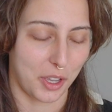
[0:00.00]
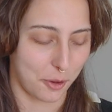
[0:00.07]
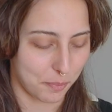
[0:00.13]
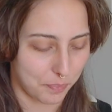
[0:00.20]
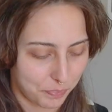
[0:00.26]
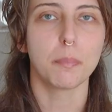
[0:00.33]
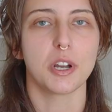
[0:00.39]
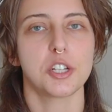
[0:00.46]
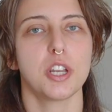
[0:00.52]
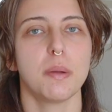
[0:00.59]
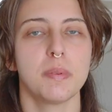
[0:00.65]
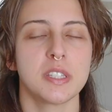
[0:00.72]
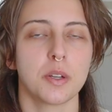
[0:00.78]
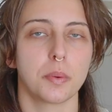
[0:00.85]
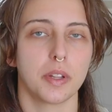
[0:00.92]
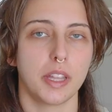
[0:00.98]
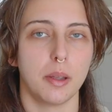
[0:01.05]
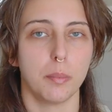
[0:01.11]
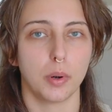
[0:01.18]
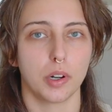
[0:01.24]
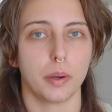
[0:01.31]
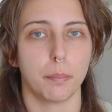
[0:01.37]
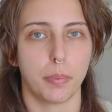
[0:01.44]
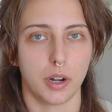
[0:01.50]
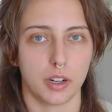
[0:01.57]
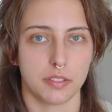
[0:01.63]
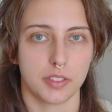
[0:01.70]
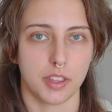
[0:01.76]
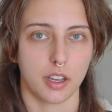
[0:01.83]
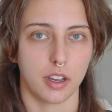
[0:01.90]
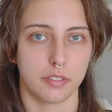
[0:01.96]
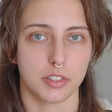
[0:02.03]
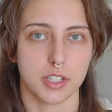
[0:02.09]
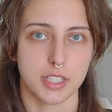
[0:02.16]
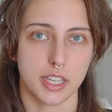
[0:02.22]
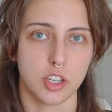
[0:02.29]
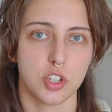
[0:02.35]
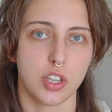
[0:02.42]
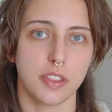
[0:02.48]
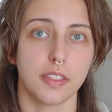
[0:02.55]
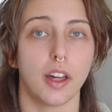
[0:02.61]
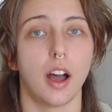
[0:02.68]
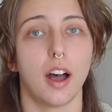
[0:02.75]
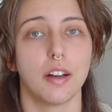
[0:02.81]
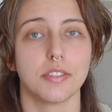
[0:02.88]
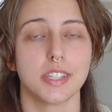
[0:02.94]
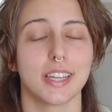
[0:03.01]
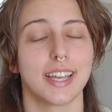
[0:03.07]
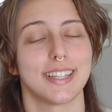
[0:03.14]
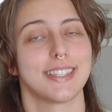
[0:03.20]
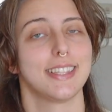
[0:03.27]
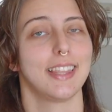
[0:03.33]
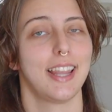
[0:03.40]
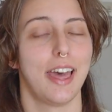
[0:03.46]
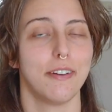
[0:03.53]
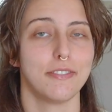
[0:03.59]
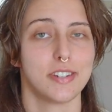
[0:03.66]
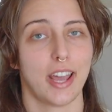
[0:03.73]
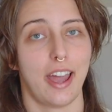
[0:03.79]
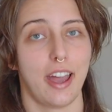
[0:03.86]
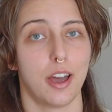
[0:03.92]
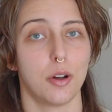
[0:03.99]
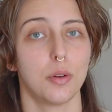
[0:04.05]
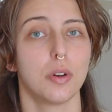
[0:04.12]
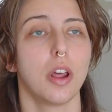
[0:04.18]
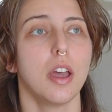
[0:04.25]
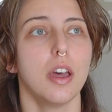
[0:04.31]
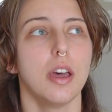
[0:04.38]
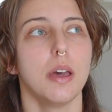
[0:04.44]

you. Breast shape is a really important part of the conversation that often gets left out